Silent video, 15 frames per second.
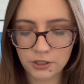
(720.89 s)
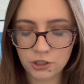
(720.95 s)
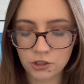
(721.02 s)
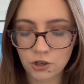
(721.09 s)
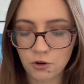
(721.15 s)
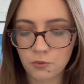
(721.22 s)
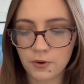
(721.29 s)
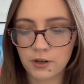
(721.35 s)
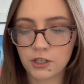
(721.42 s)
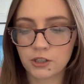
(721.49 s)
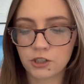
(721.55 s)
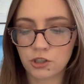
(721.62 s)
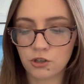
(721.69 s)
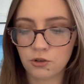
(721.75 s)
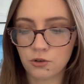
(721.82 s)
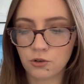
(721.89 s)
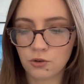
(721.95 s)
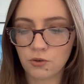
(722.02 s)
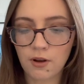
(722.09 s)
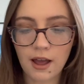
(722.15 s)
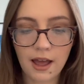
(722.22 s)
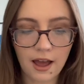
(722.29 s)
to go
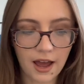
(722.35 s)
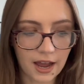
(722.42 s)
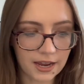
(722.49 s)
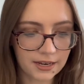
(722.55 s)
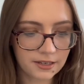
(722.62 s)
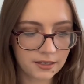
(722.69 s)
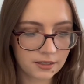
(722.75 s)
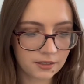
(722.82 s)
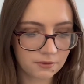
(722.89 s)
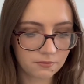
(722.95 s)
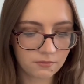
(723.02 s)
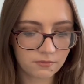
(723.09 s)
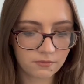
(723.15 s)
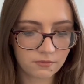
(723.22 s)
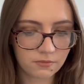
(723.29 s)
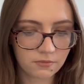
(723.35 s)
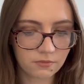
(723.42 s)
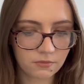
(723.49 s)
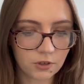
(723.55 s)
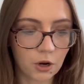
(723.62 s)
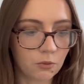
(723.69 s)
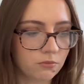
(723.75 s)
to eyes.
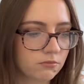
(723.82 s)
No.